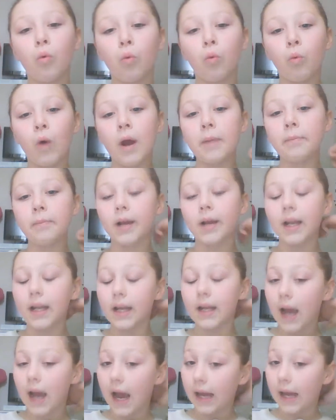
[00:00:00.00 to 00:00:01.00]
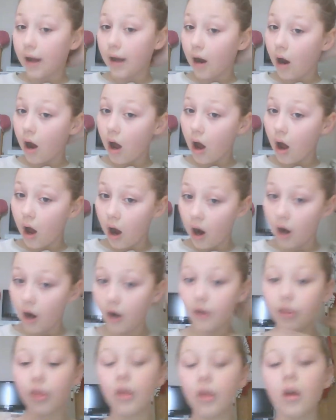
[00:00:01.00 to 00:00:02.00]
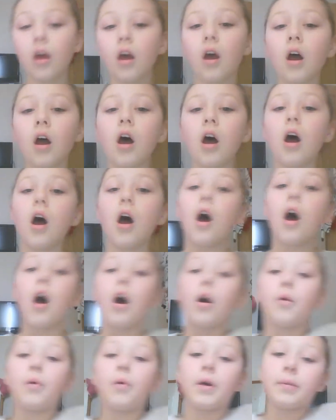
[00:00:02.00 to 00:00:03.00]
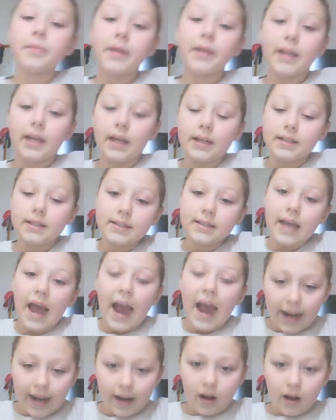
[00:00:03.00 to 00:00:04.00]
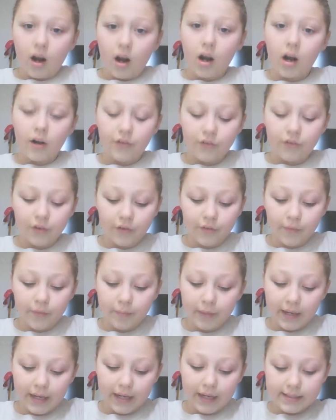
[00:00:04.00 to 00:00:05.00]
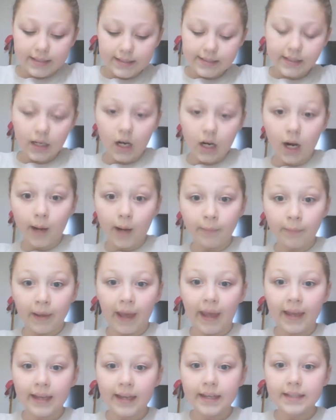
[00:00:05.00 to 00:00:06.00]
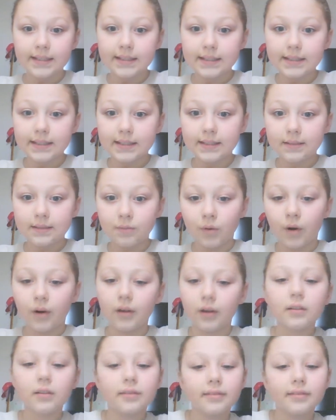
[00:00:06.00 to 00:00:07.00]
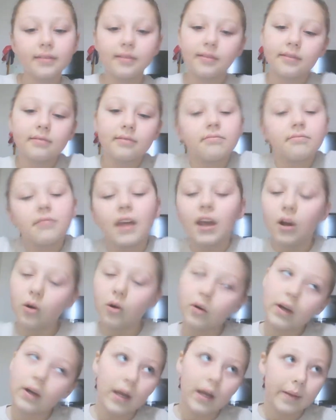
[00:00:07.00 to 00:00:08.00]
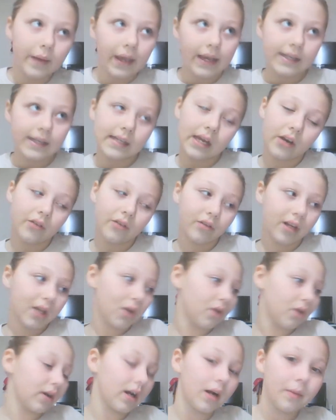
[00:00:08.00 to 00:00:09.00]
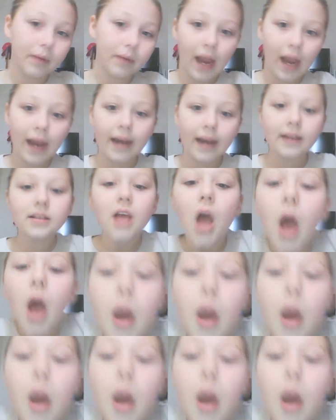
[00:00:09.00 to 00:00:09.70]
one minute and a half, one minute and a half of a minute cupcakes. Well, they call it cupcakes, I don't really call it cupcakes,